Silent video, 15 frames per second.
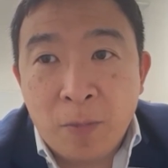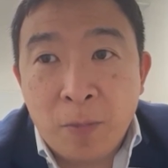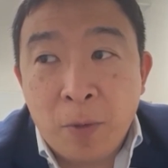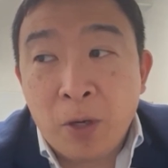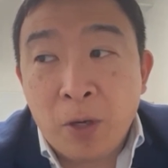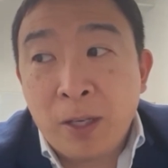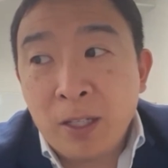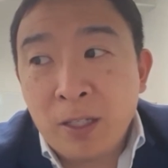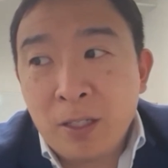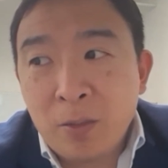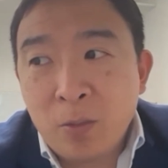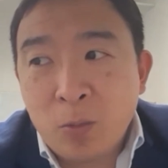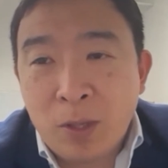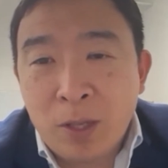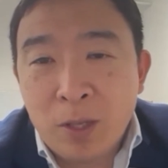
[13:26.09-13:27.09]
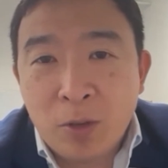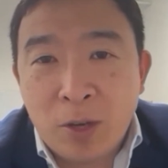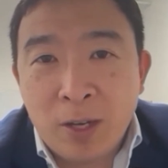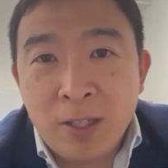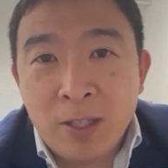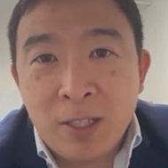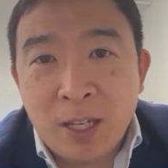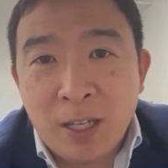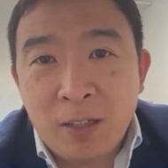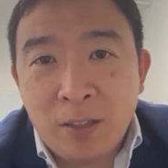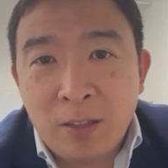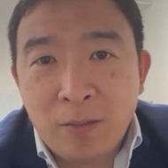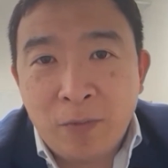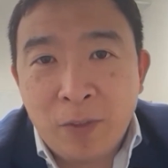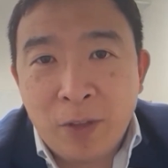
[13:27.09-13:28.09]
markets when they try and
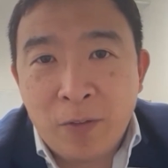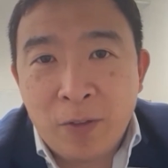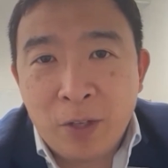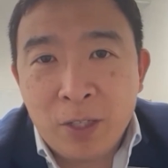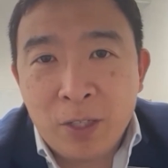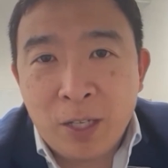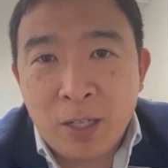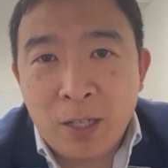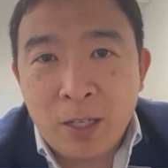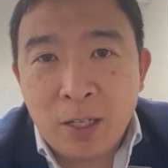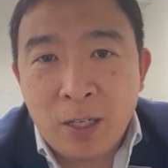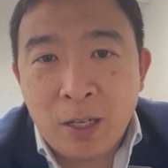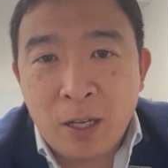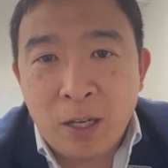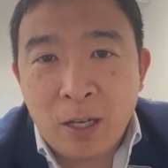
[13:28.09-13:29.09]
sell if they're selling